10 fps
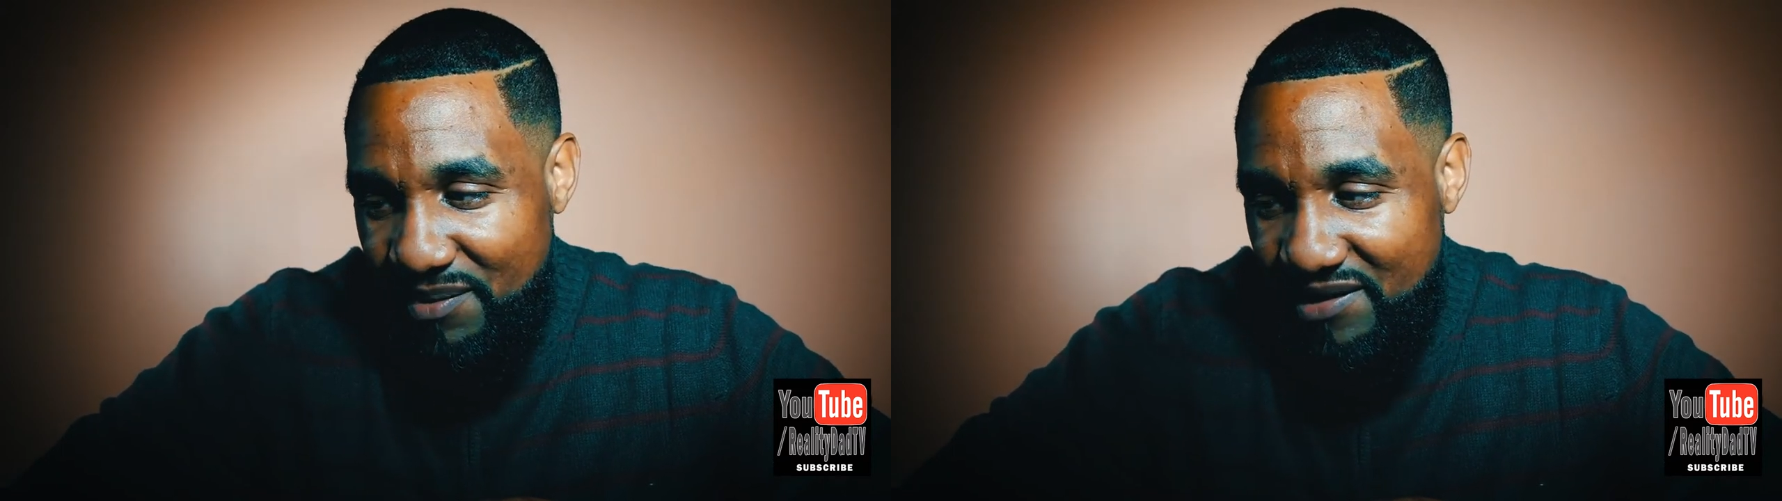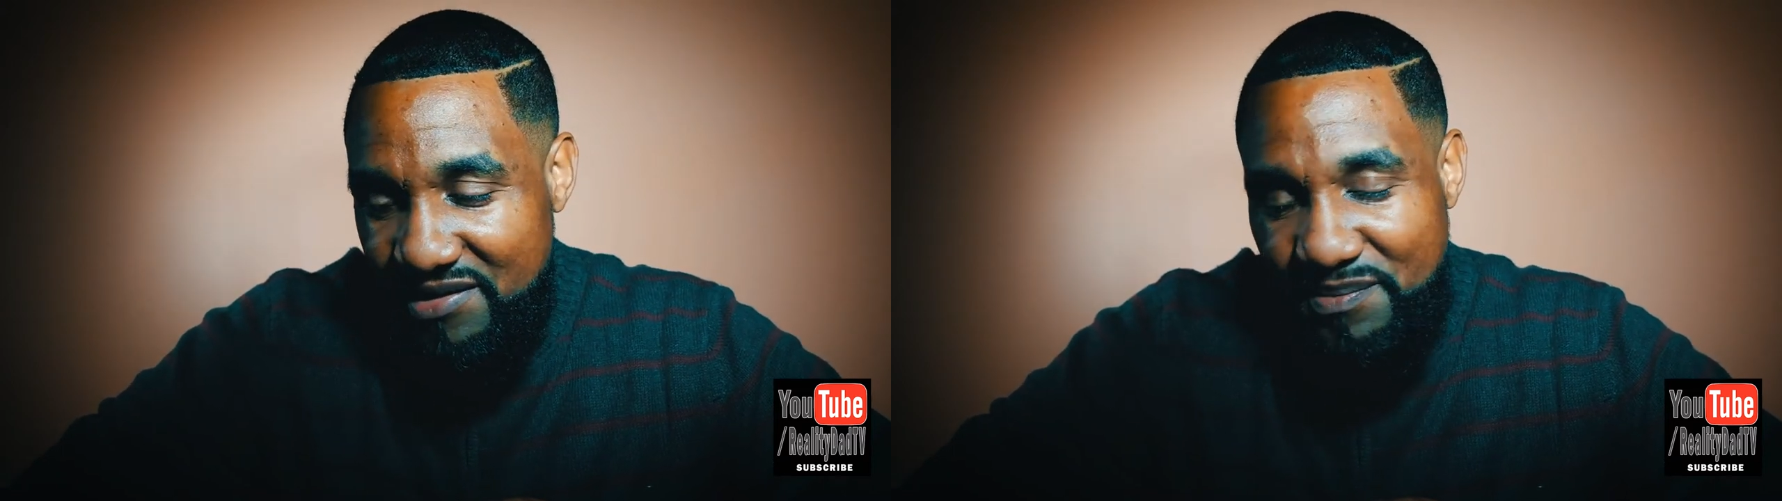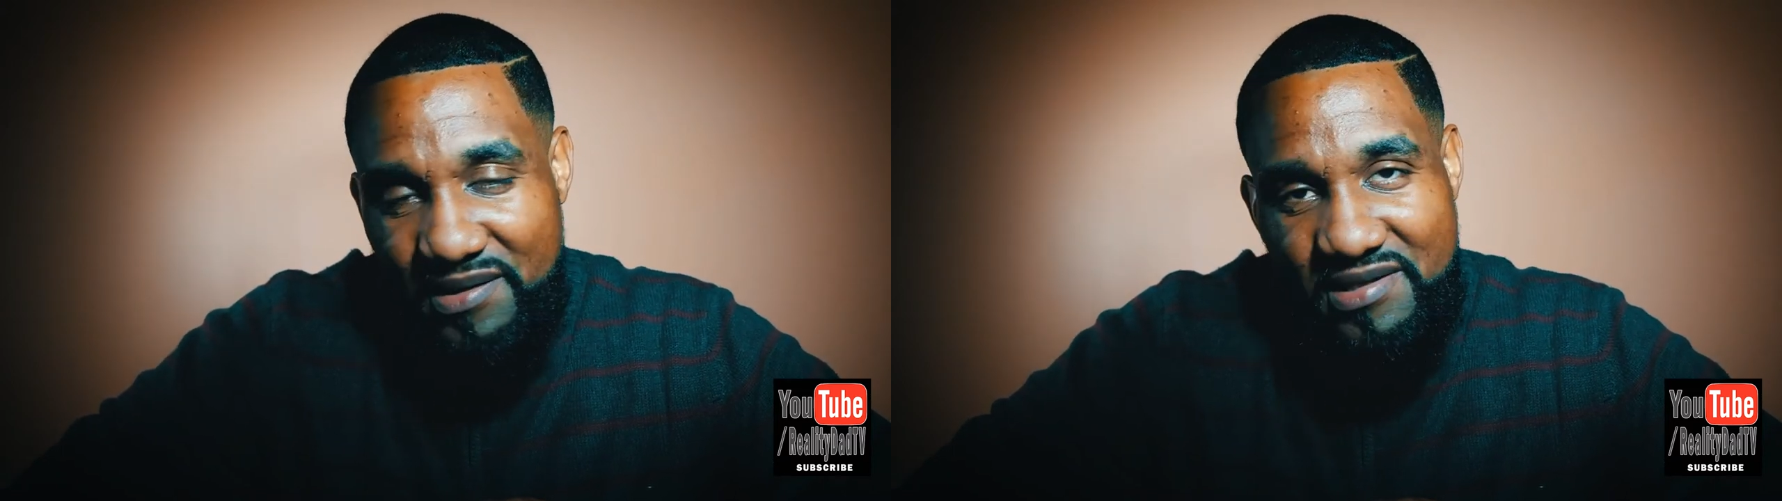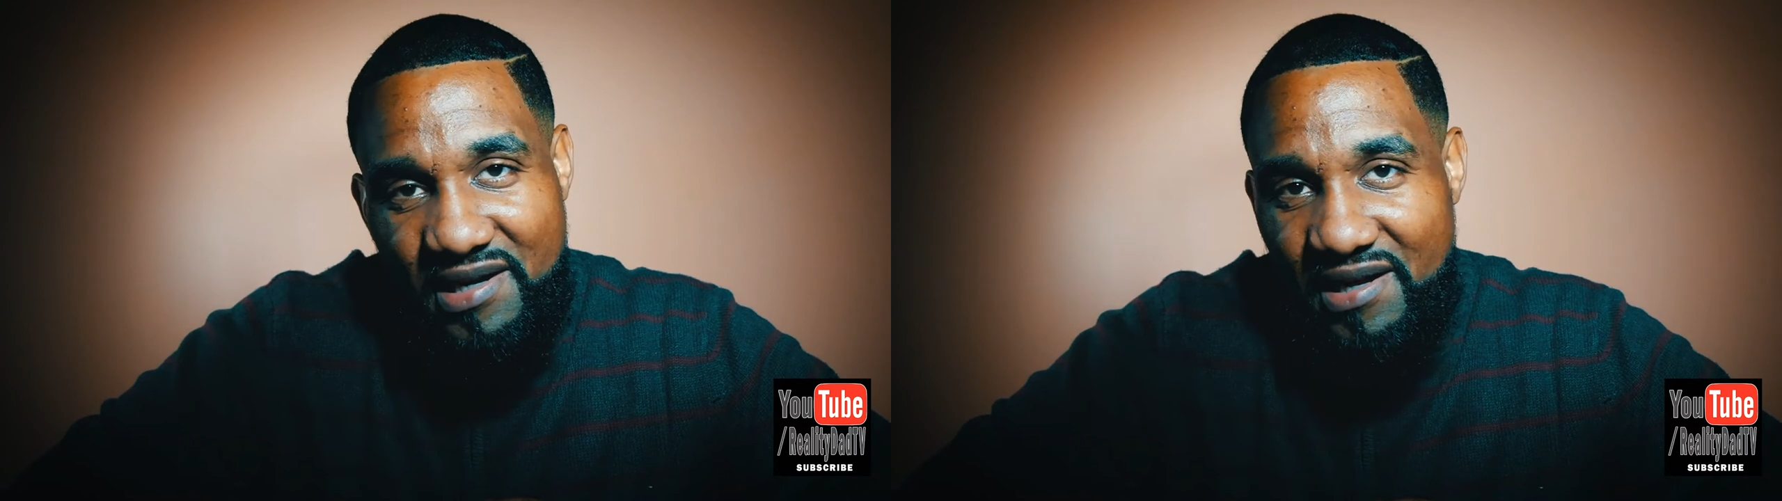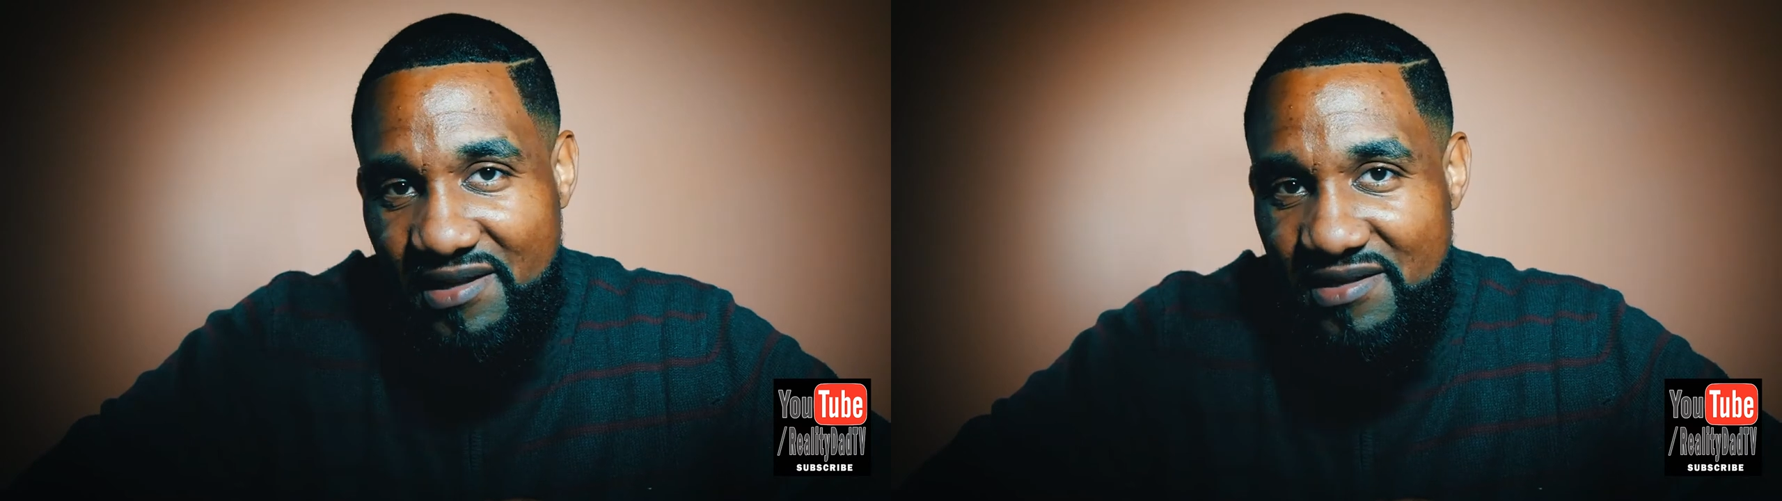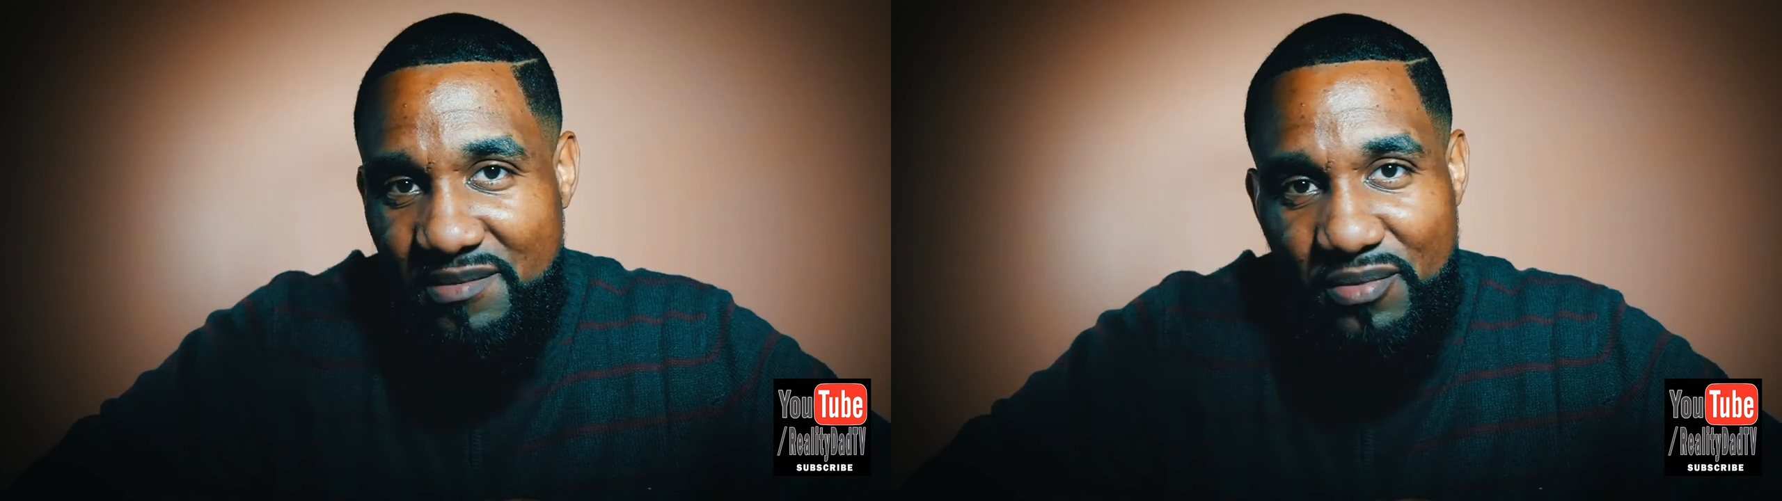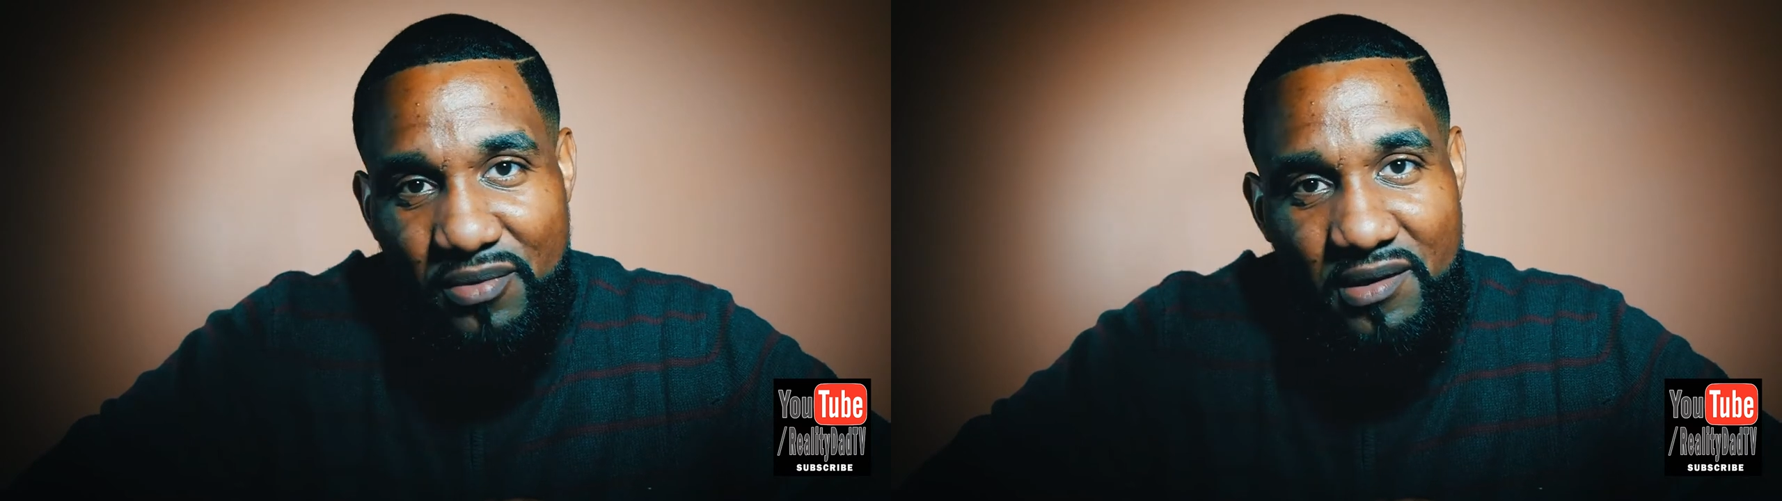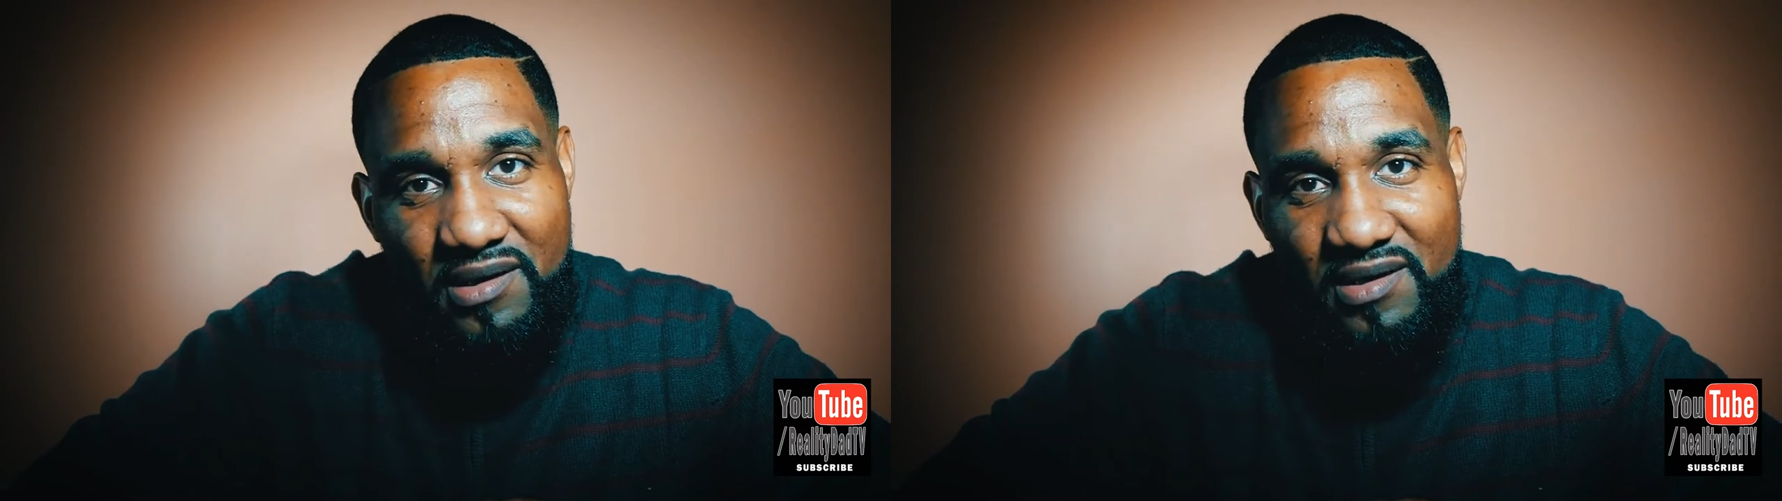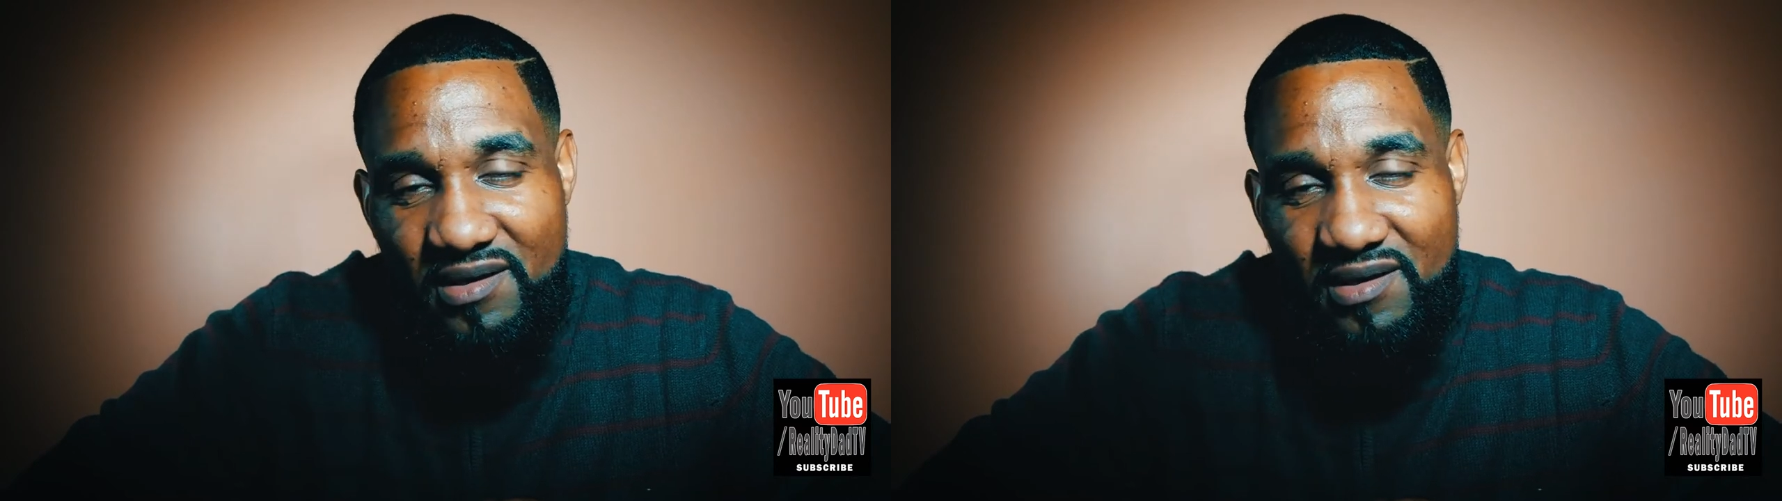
it's been challenging, boy.